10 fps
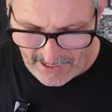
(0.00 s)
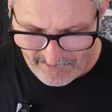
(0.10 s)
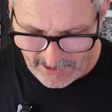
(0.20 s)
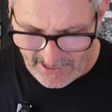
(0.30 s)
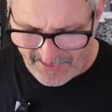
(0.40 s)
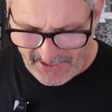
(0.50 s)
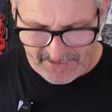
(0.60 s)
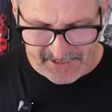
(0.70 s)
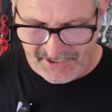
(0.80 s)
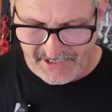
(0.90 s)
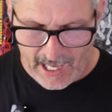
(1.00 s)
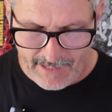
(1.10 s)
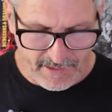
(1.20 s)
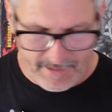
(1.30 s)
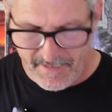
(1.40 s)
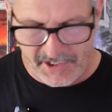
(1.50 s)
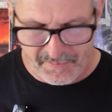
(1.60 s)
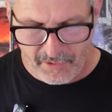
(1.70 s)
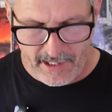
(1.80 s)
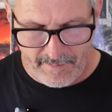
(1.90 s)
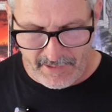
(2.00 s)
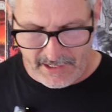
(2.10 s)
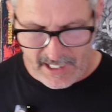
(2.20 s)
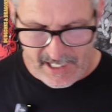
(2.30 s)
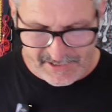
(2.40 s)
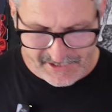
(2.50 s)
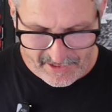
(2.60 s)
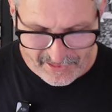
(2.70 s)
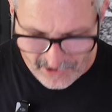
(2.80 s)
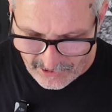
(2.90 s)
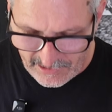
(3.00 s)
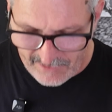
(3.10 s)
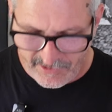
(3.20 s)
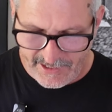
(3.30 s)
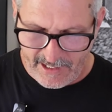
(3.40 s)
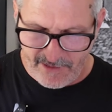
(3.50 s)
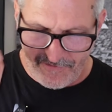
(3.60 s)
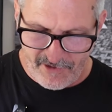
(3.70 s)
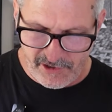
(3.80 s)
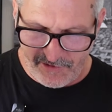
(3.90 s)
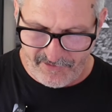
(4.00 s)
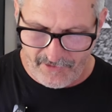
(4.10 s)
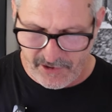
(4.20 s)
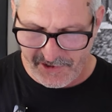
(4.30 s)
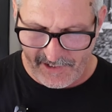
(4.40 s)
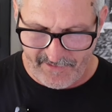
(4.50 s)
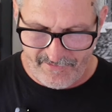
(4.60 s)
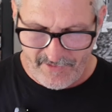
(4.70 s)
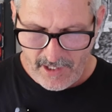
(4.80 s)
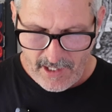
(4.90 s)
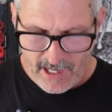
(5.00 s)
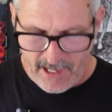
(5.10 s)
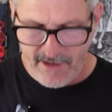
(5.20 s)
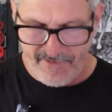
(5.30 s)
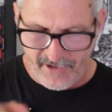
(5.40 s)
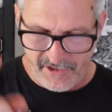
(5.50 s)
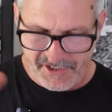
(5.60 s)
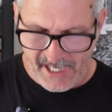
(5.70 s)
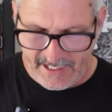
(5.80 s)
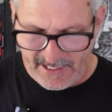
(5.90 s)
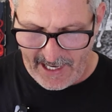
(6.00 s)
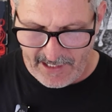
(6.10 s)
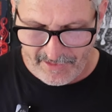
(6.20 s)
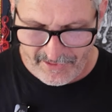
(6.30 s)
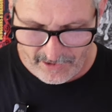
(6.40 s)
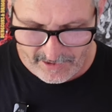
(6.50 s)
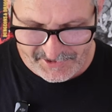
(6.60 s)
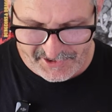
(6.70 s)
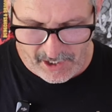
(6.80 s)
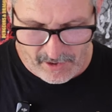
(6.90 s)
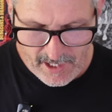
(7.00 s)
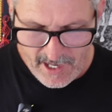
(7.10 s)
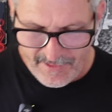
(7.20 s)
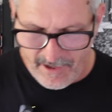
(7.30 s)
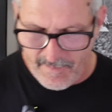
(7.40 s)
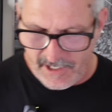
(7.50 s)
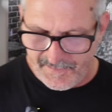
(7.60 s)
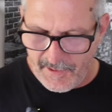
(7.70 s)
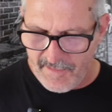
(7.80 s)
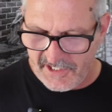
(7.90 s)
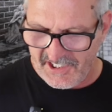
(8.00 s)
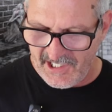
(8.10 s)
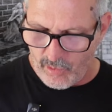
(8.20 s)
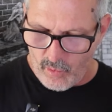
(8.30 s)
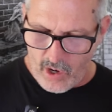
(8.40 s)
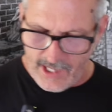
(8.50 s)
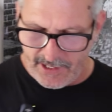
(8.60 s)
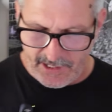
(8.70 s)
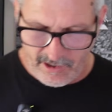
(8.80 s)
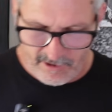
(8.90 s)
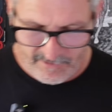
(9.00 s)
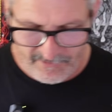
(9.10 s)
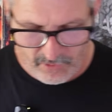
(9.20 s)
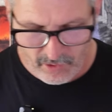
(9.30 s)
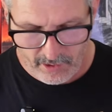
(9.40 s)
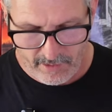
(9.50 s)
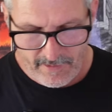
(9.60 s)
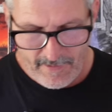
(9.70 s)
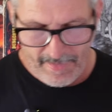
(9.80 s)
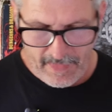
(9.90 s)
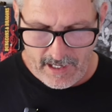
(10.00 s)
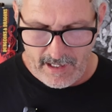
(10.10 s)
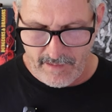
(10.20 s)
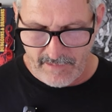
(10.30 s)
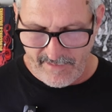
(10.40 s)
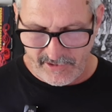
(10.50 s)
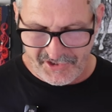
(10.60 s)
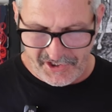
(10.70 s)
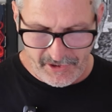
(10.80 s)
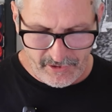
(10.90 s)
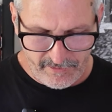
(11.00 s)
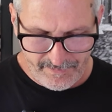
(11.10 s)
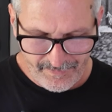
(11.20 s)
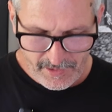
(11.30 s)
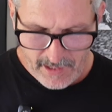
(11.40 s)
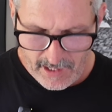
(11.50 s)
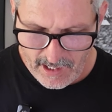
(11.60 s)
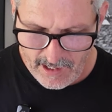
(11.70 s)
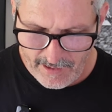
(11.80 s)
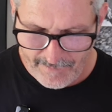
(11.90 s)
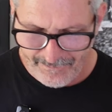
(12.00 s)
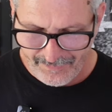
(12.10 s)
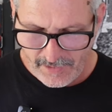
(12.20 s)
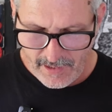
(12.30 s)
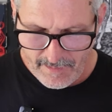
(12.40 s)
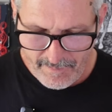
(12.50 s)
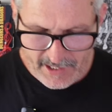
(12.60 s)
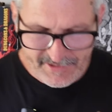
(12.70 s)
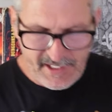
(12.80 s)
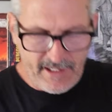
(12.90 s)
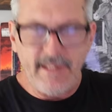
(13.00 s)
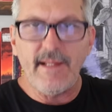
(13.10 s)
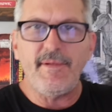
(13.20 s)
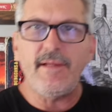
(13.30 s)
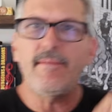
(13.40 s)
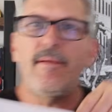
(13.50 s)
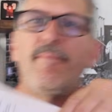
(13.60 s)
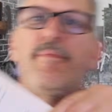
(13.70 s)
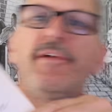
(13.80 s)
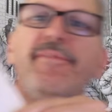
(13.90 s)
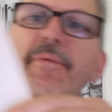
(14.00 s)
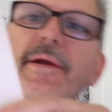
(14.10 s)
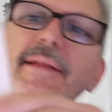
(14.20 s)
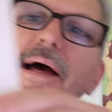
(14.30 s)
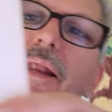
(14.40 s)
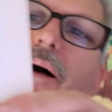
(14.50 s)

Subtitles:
level, and I think this has got to be a misprint because at third level, they get a first, second, and a third. So there must be missing a 1 in here for level 2. But let me bring that